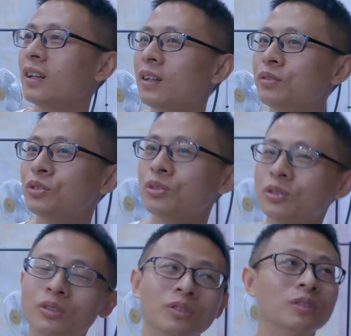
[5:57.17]
Have
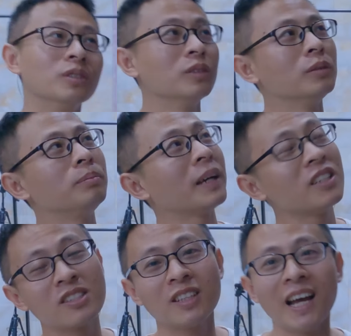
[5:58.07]
uh,
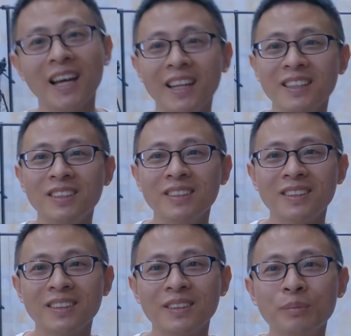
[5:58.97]
Pakistan,
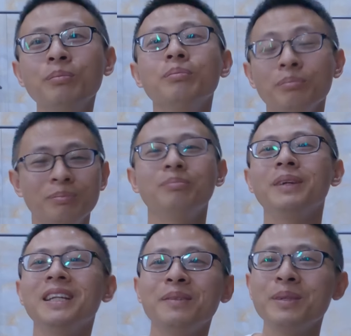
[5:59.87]
oh.
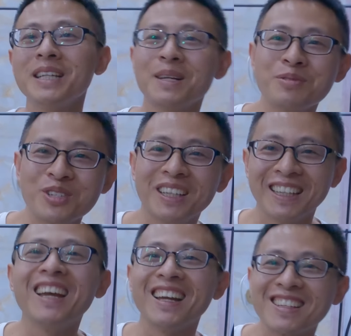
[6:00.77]
many many countries.
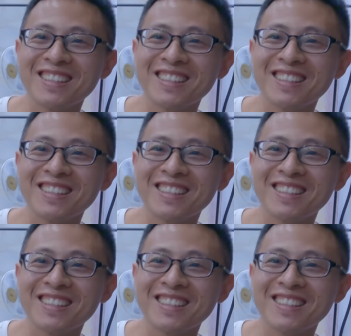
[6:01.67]
Yeah.